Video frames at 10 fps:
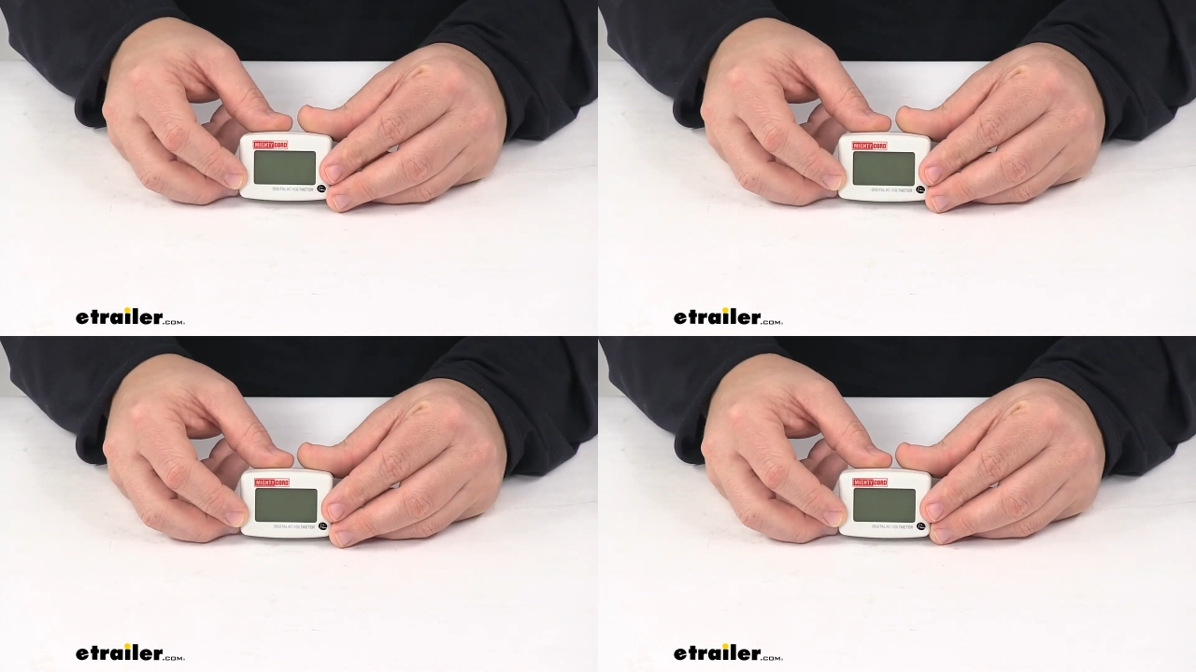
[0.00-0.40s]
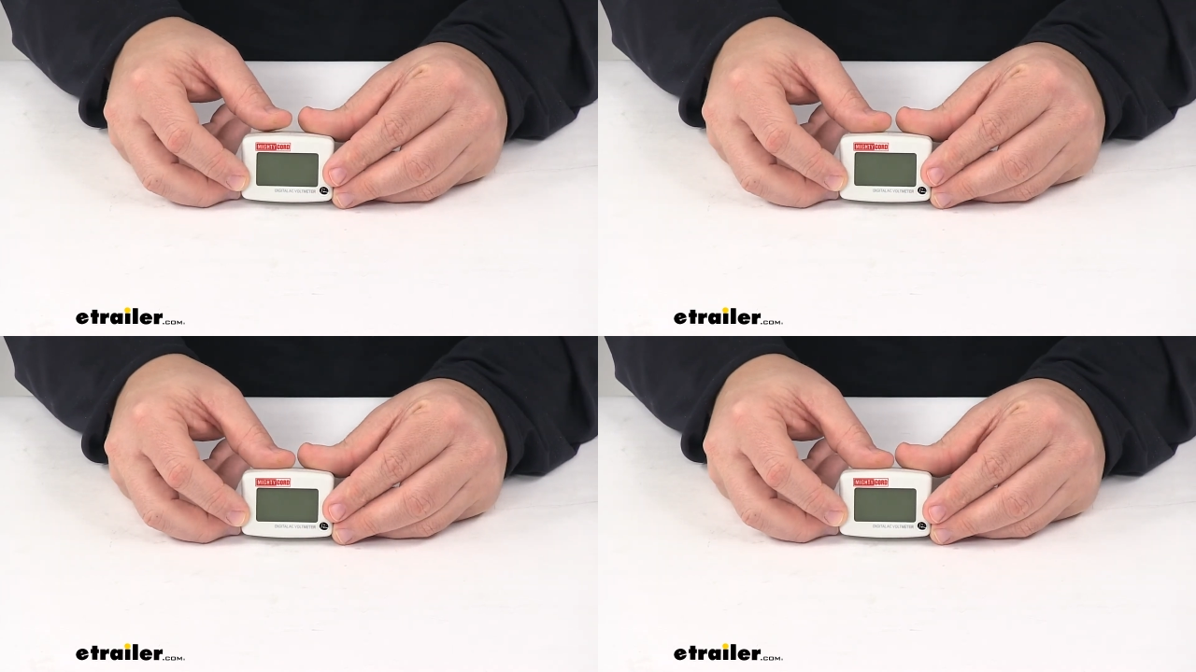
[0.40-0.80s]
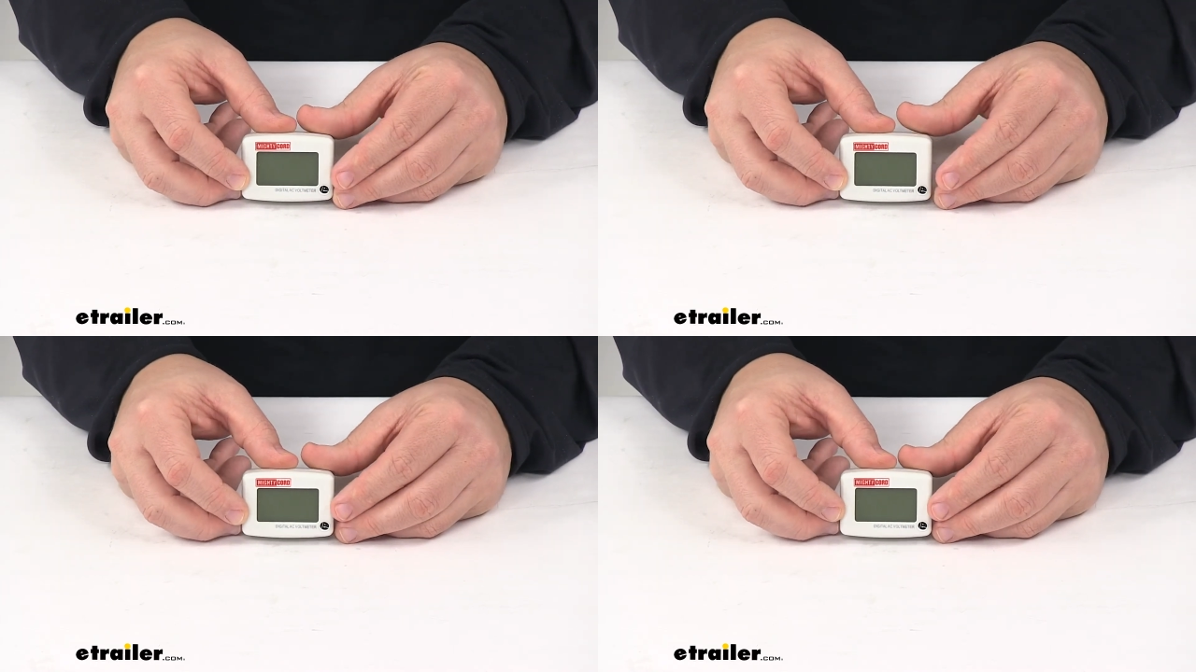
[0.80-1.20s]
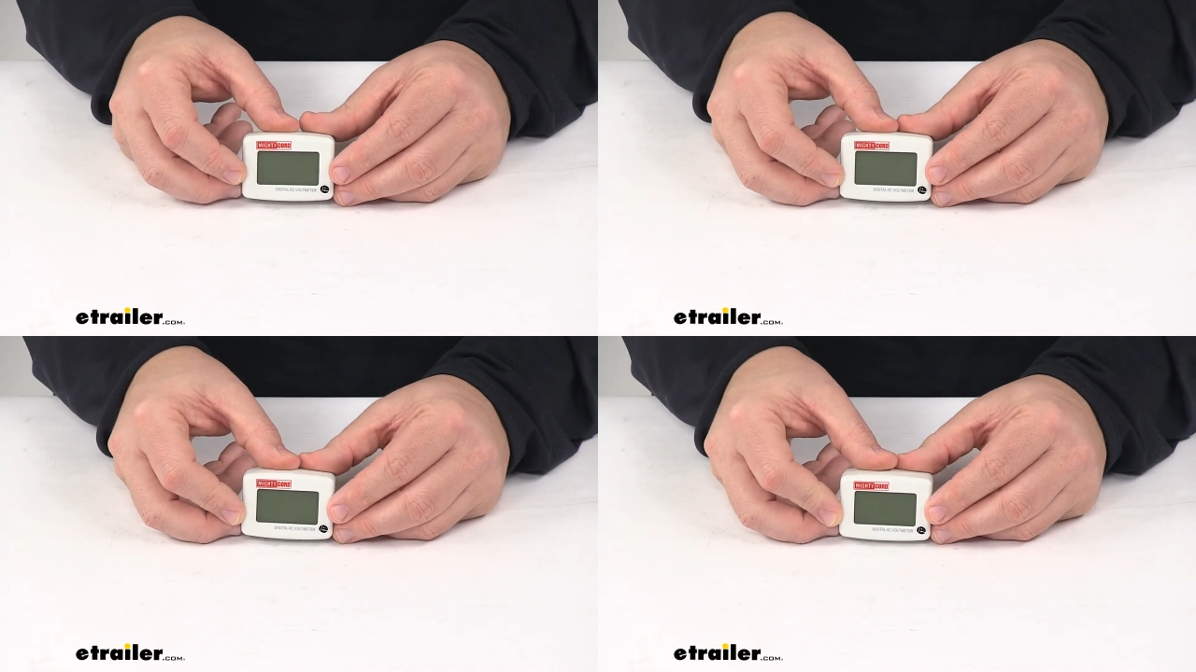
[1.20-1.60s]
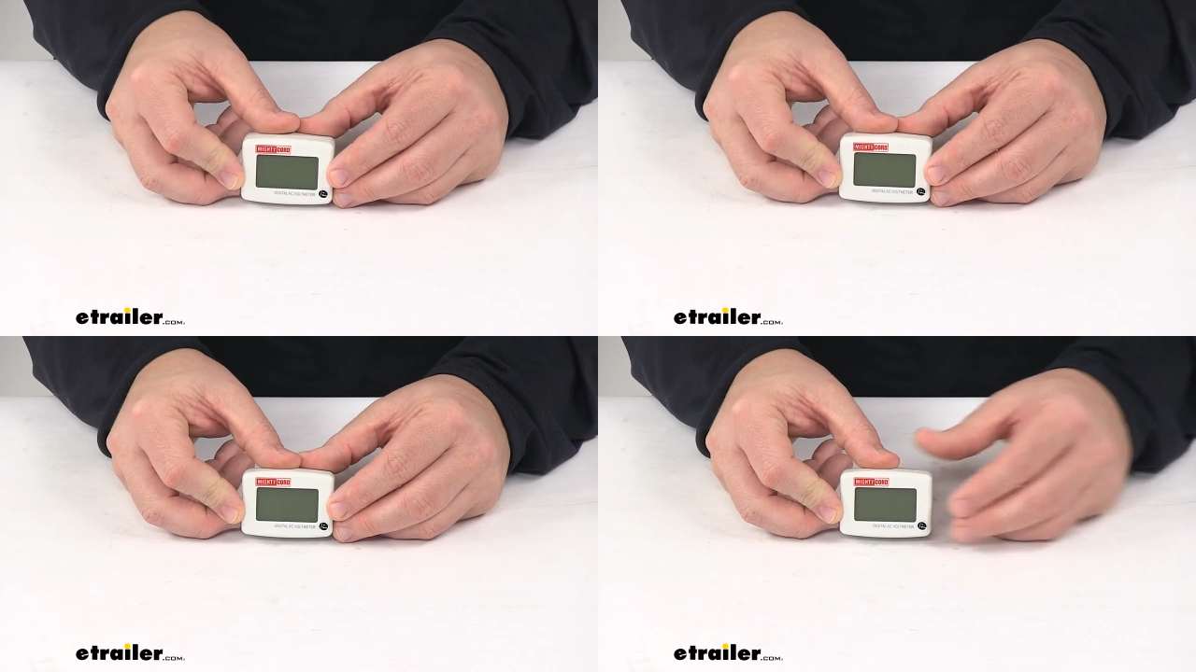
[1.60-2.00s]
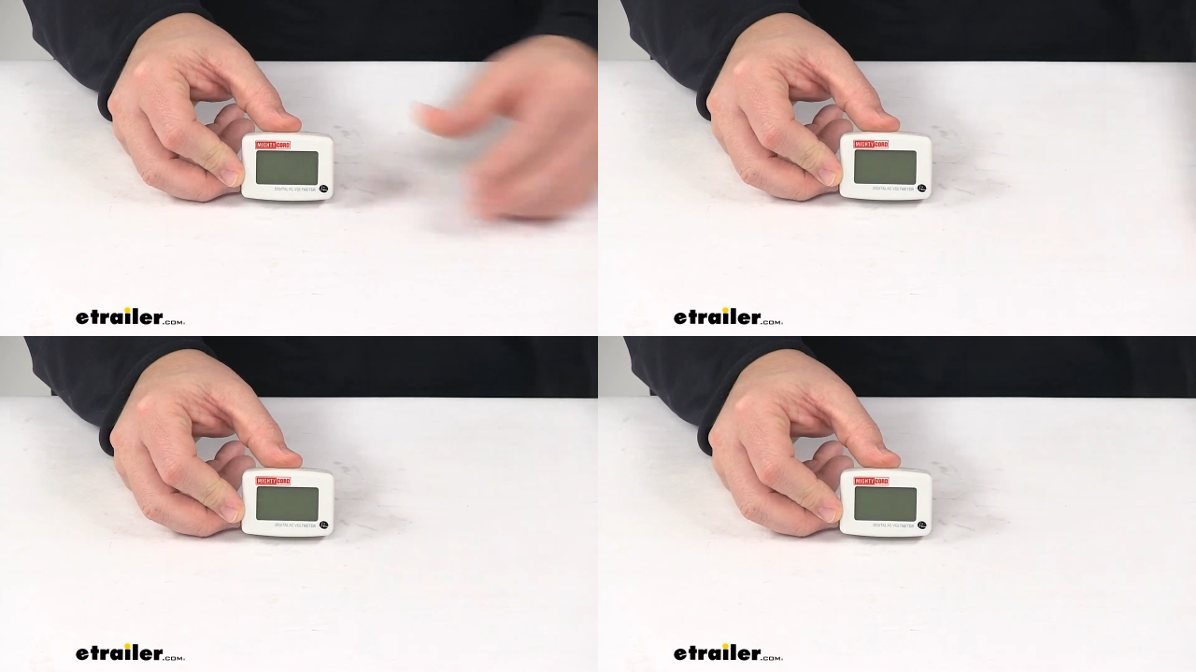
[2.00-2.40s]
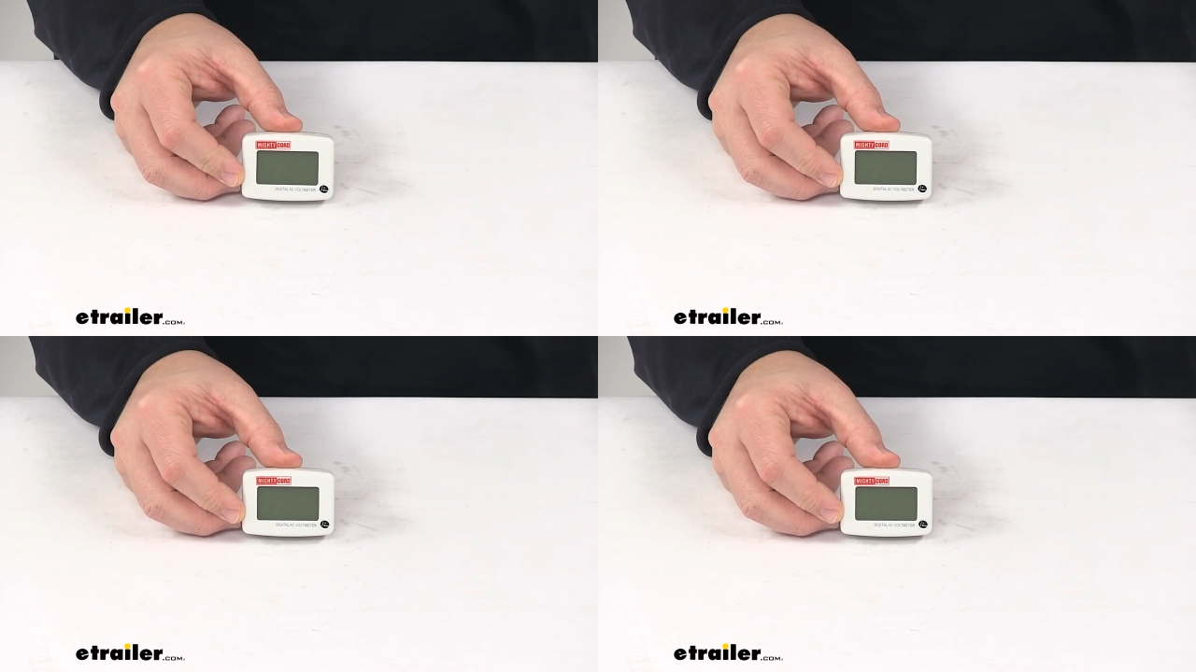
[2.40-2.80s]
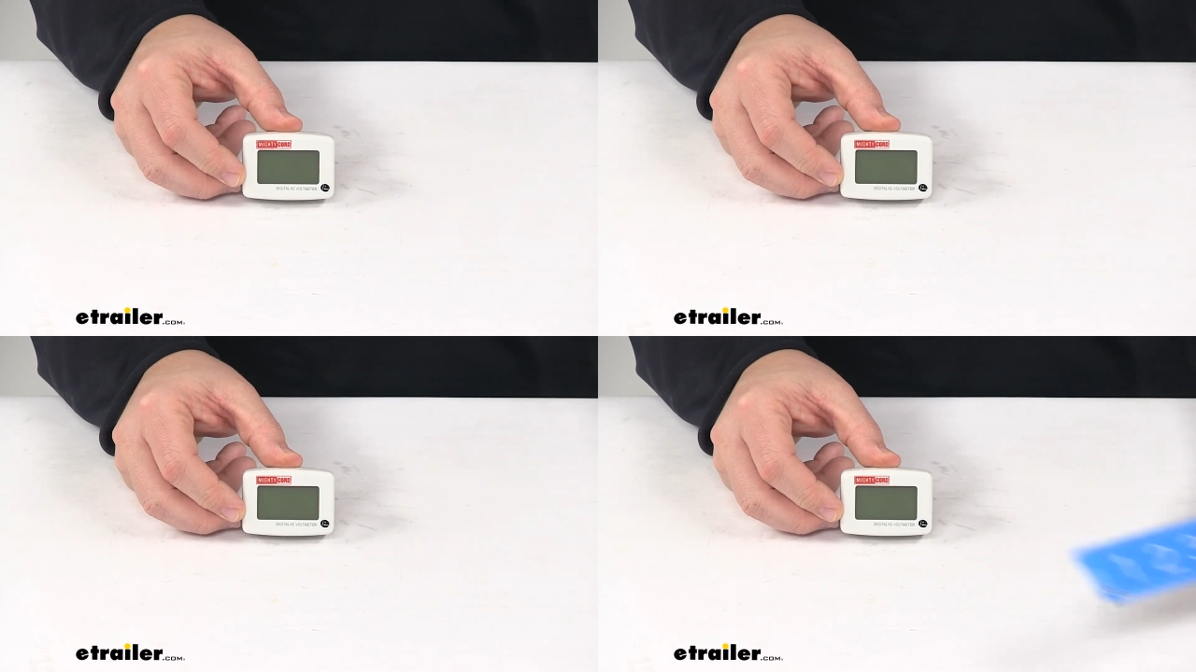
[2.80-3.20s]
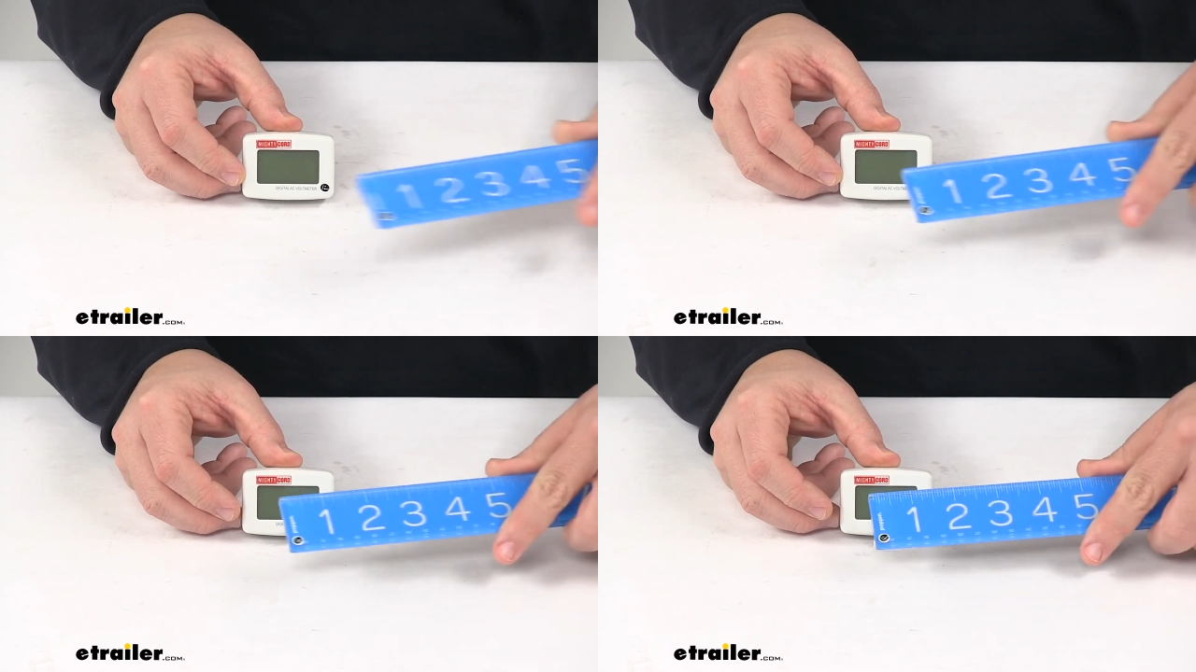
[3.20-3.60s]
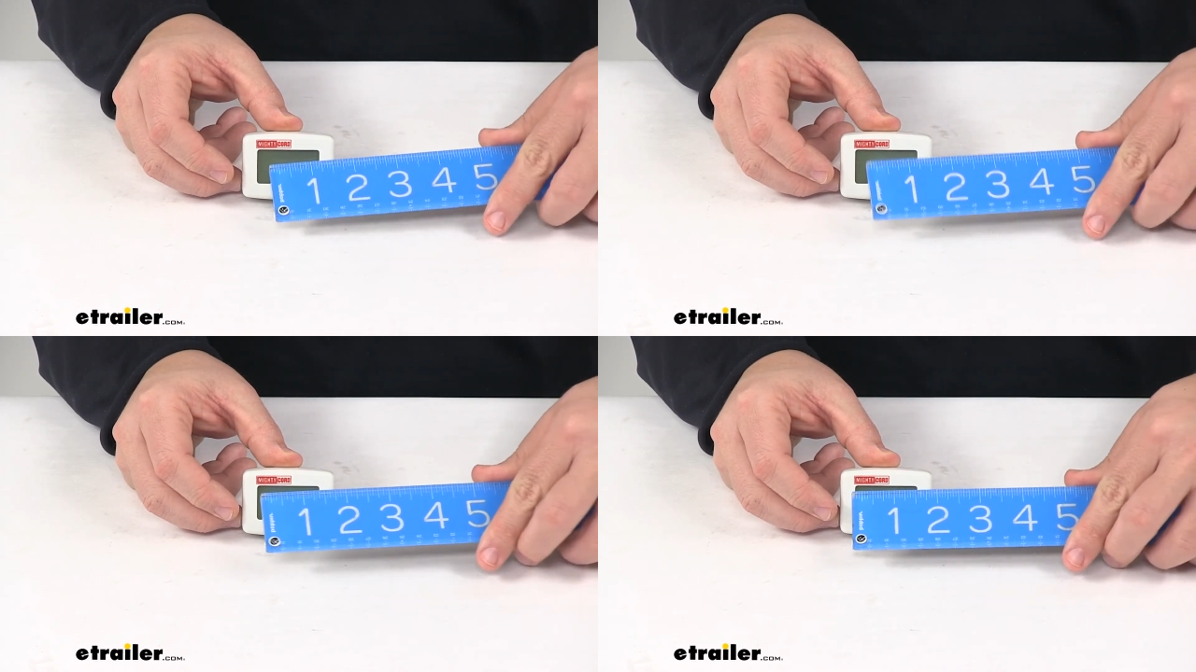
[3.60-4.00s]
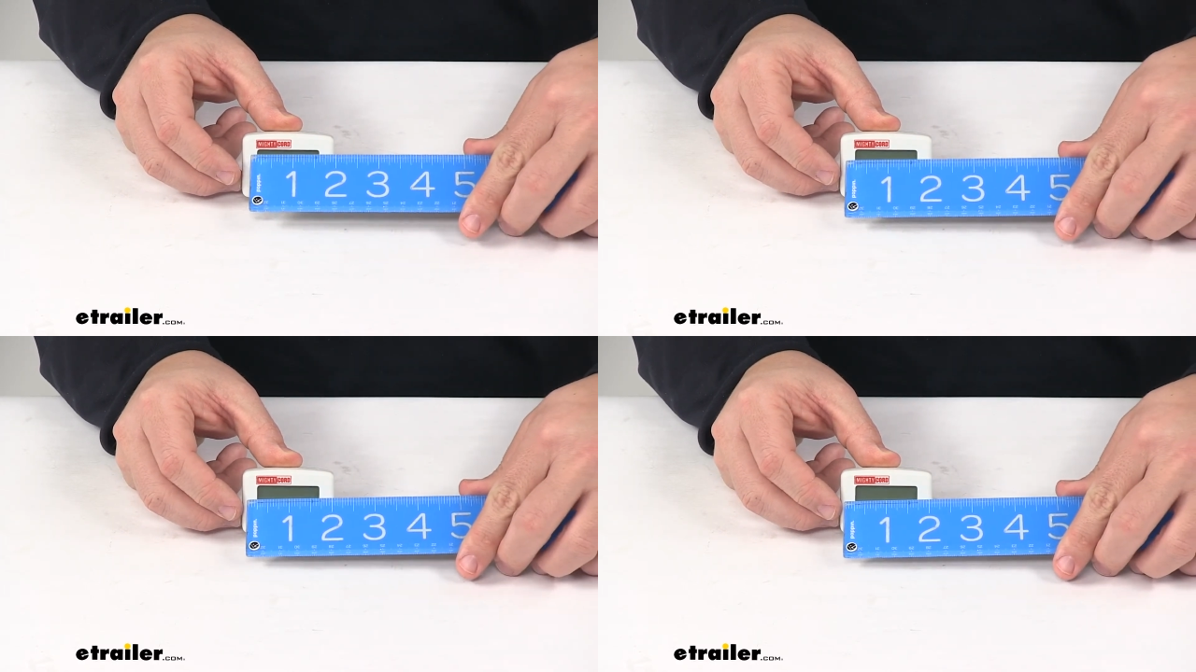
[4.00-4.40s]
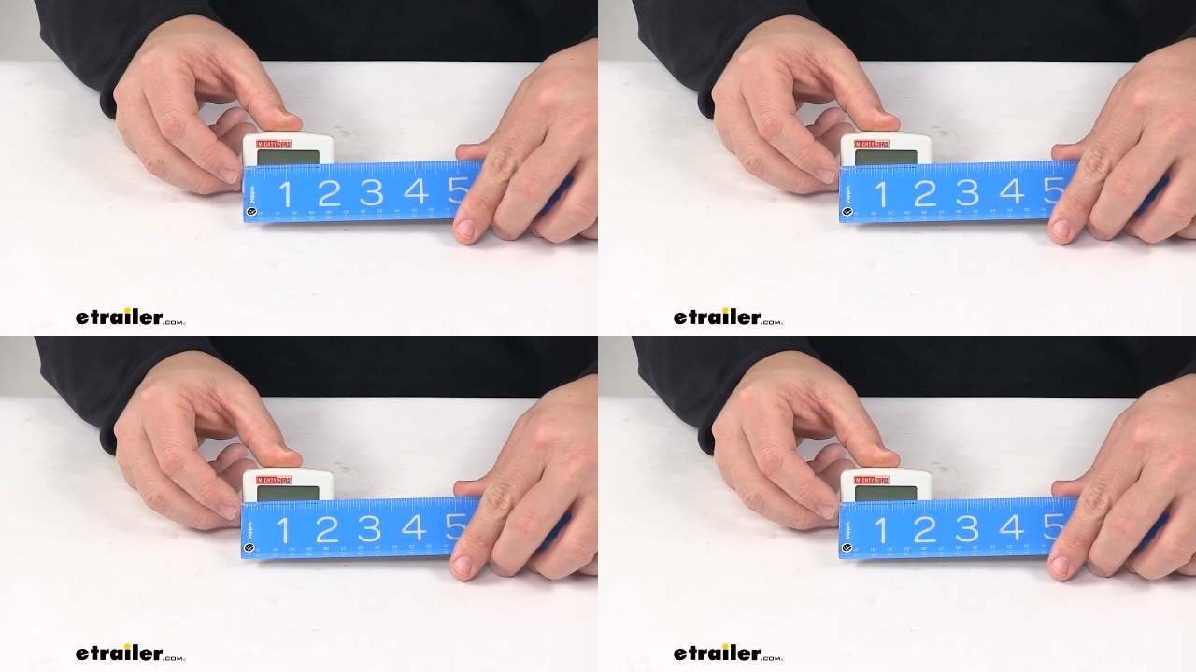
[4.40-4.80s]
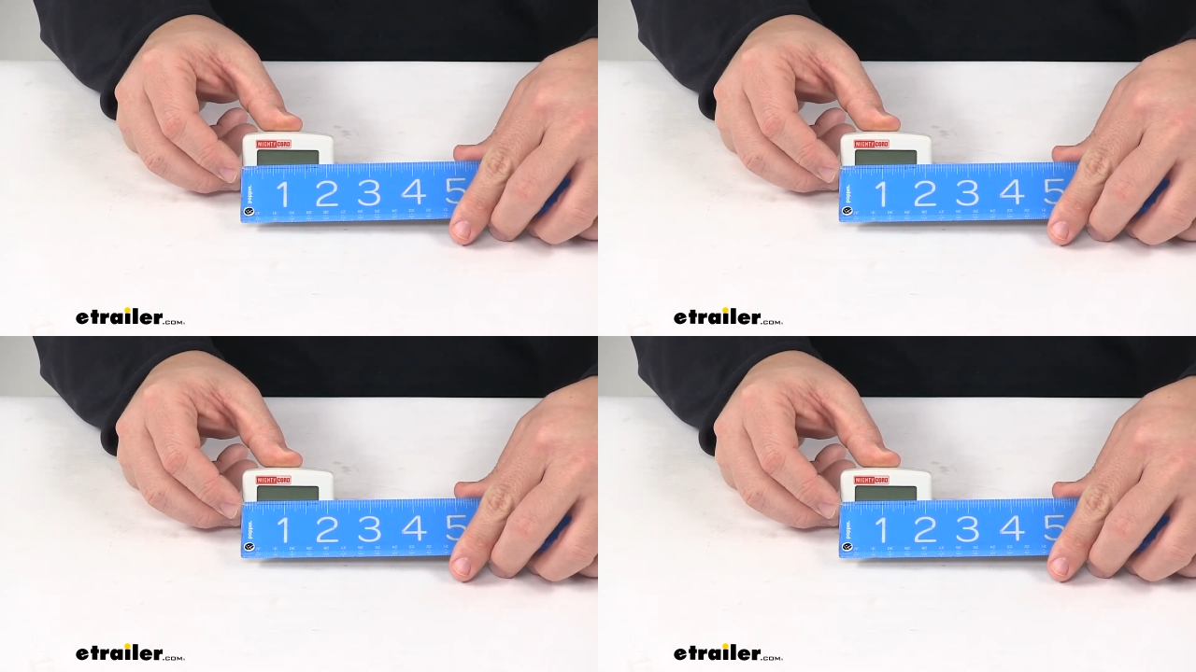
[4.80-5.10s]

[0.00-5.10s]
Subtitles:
[unreadable: no face in view]